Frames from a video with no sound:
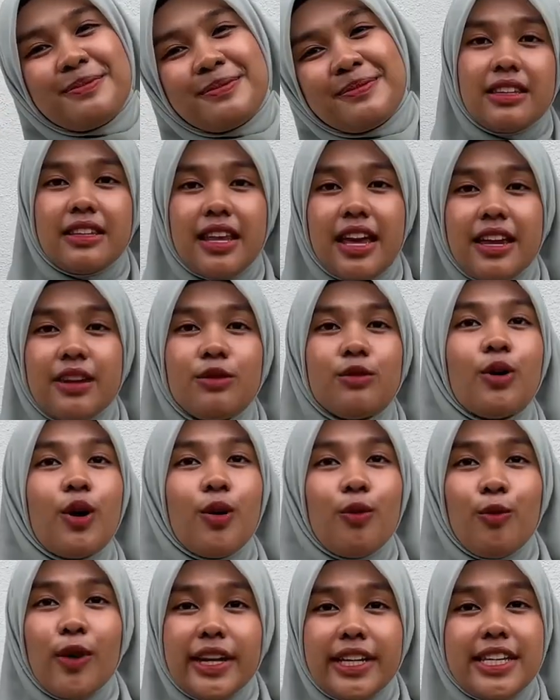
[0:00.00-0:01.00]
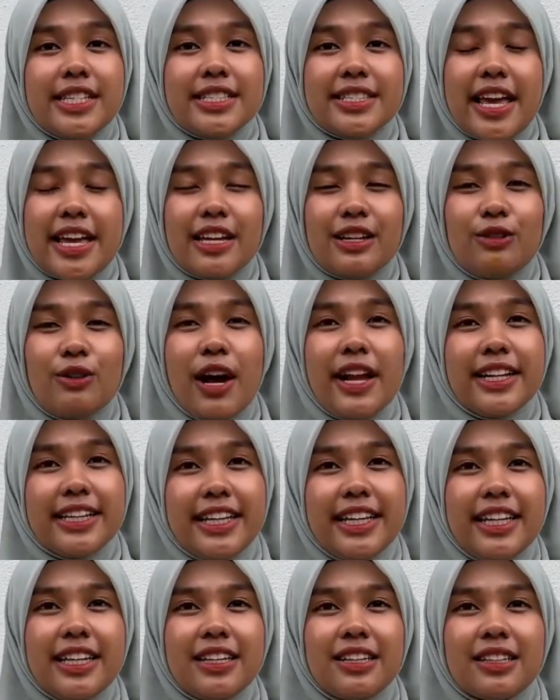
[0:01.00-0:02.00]
Then, what is
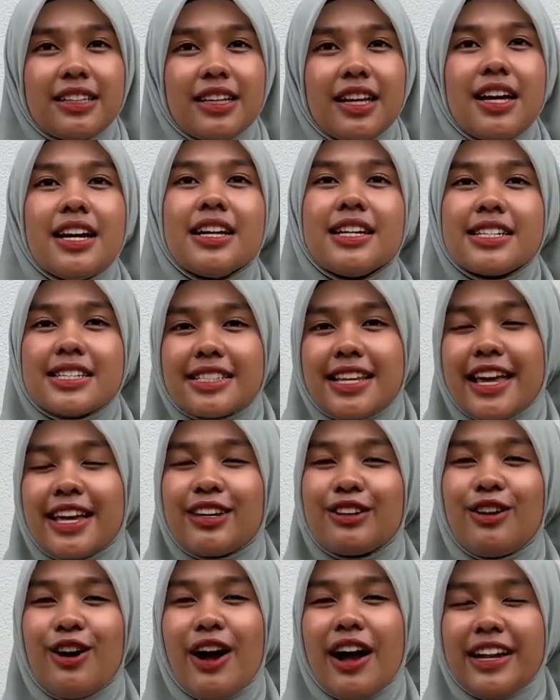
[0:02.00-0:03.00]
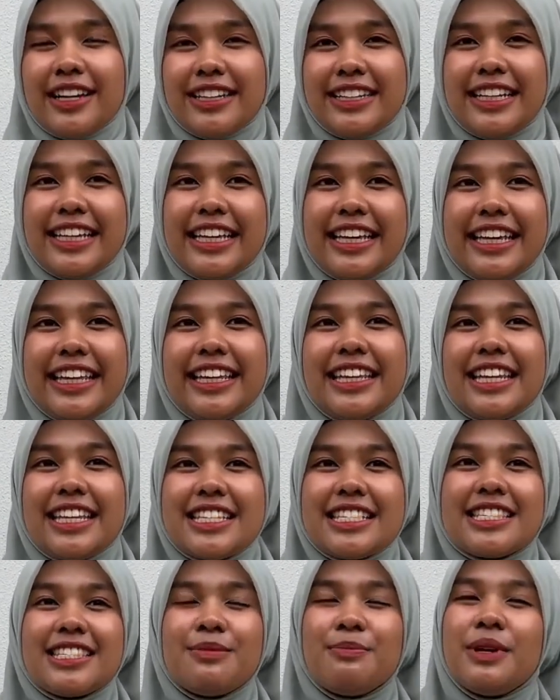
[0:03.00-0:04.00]
cycloalkene? A cycloalkene is
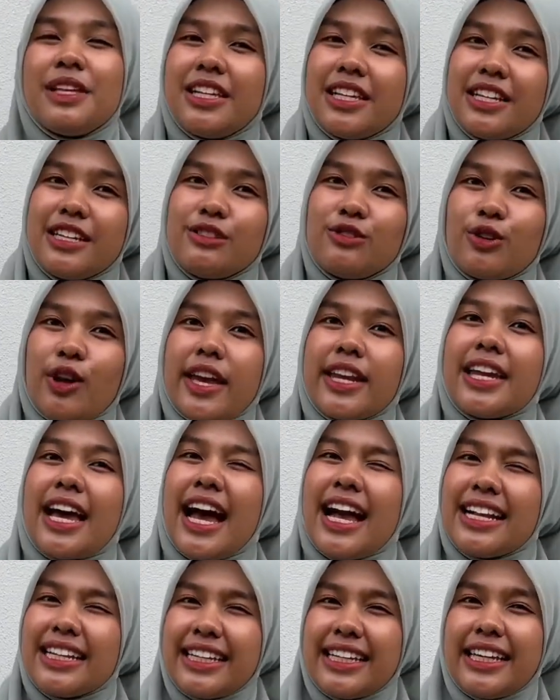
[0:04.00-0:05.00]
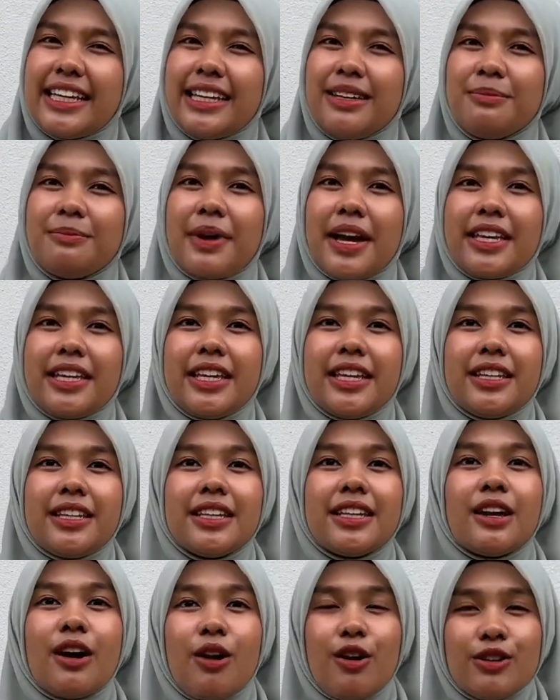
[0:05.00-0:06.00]
similar to an alkene, but it
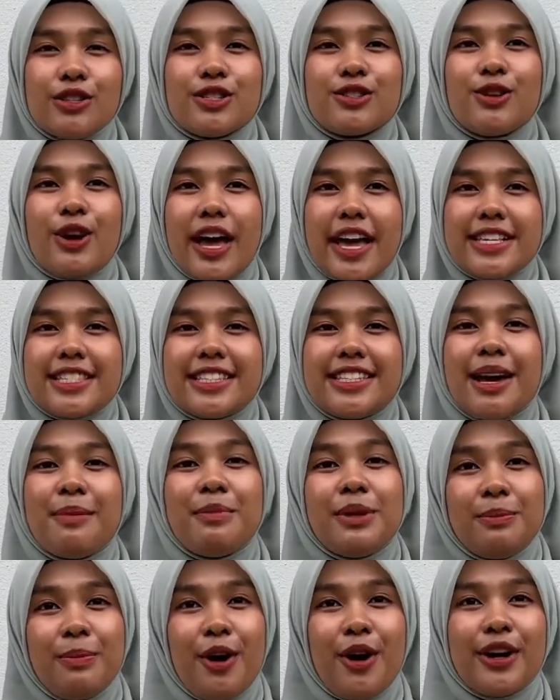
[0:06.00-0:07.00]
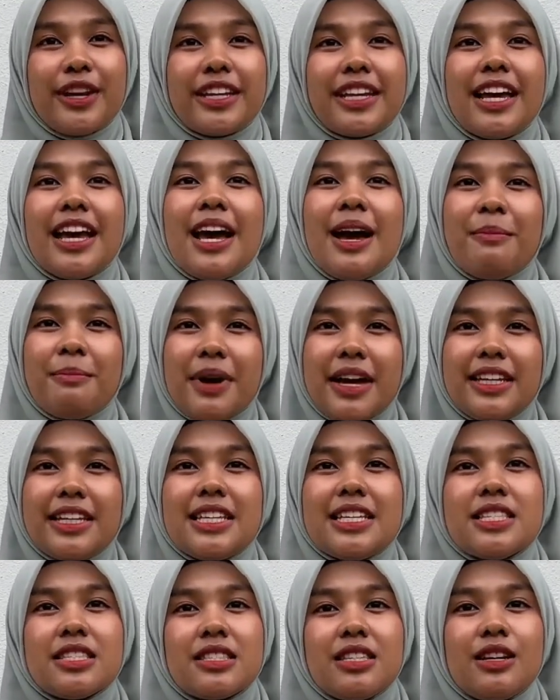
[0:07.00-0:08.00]
also has double bond. But
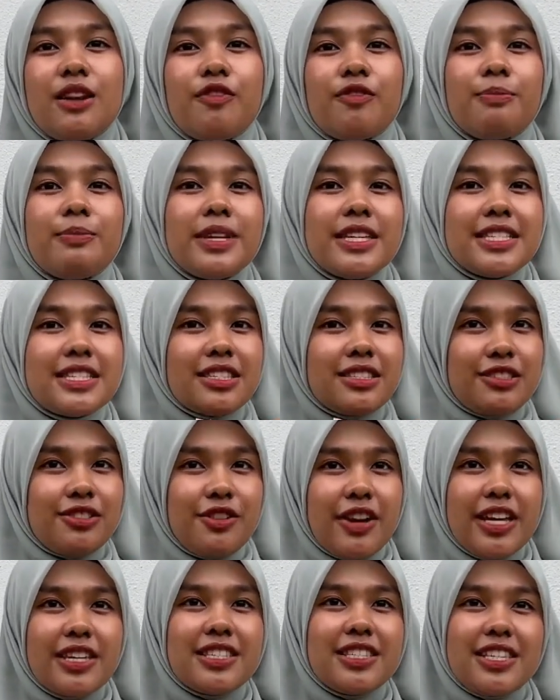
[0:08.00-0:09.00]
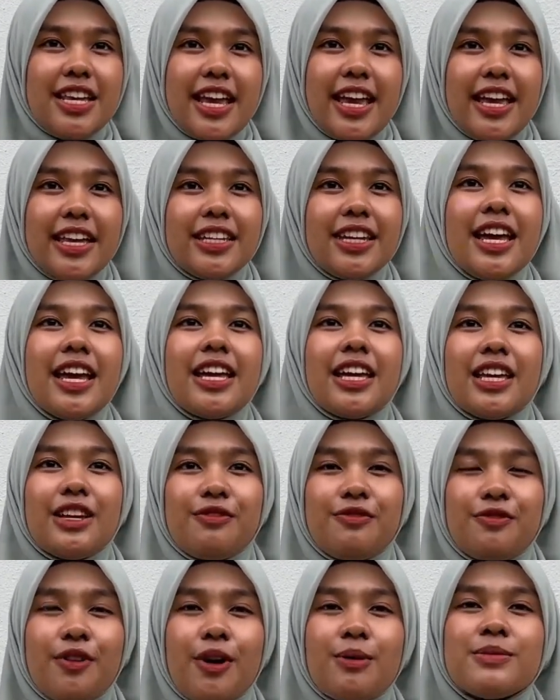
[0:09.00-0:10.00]
instead of being straight chain, it
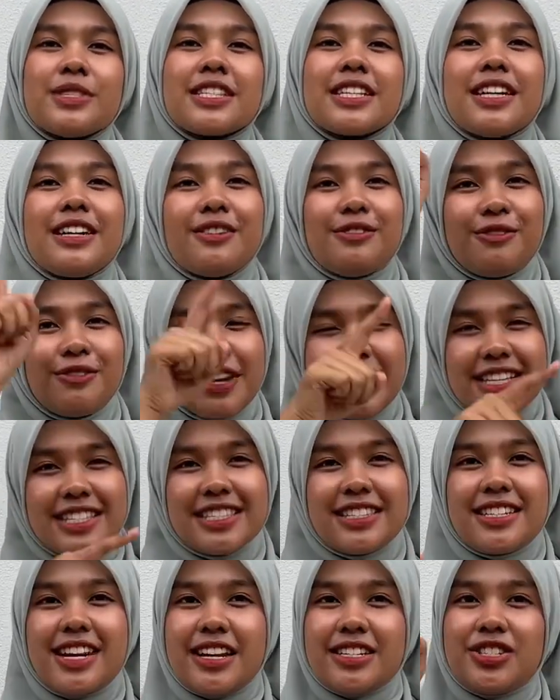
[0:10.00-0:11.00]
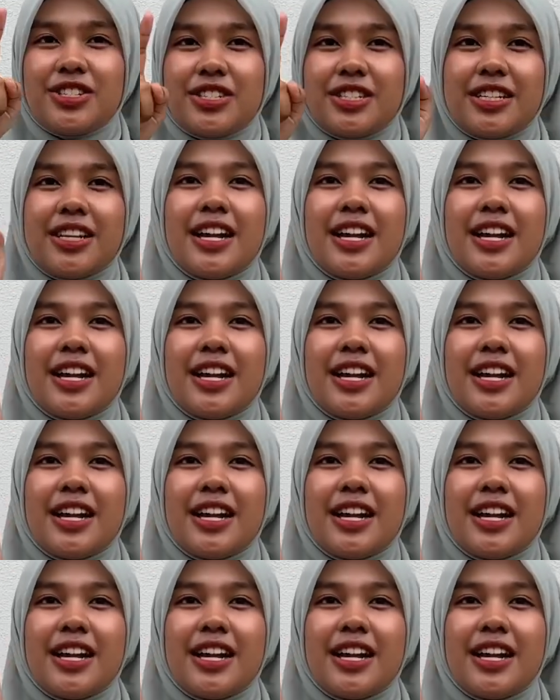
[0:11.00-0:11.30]
forms a ring structure.